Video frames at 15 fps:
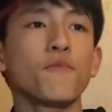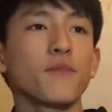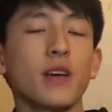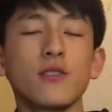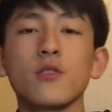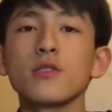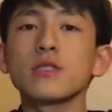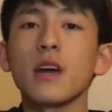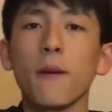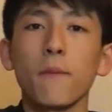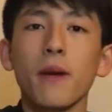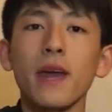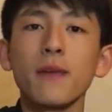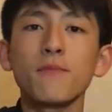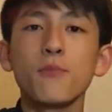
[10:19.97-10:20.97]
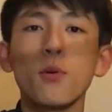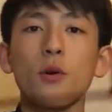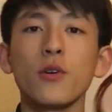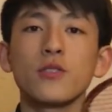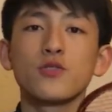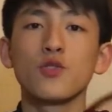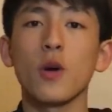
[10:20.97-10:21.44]
and those like
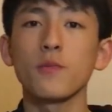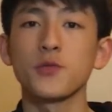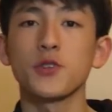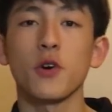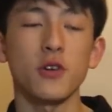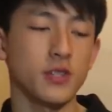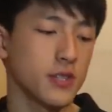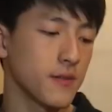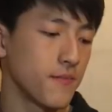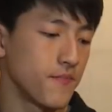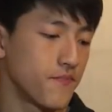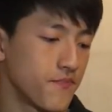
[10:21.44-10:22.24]
pinpoint drop shots.